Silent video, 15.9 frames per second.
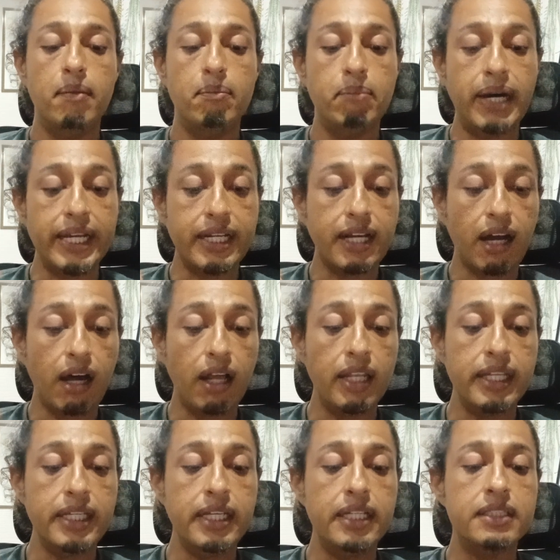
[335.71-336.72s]
by
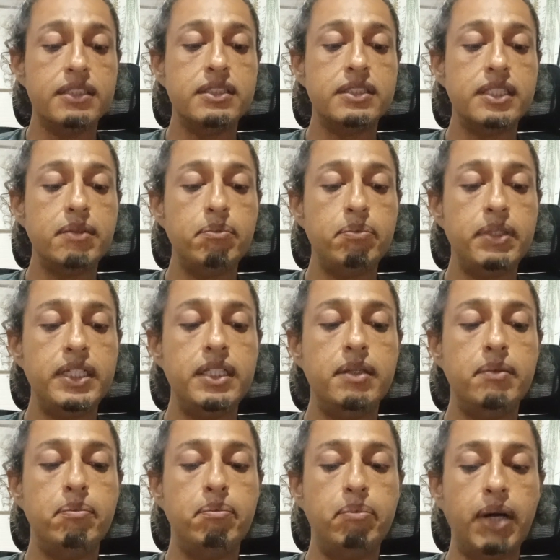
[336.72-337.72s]
calling it simply
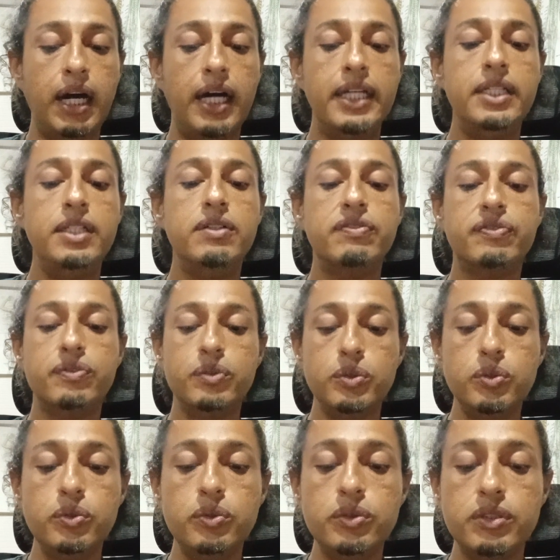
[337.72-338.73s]
the body of
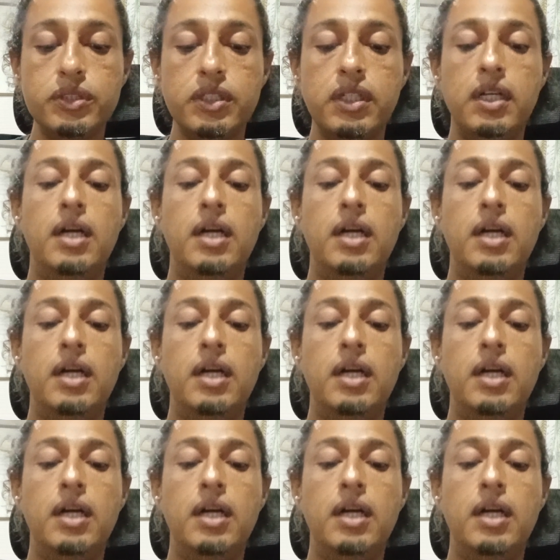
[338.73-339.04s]
rules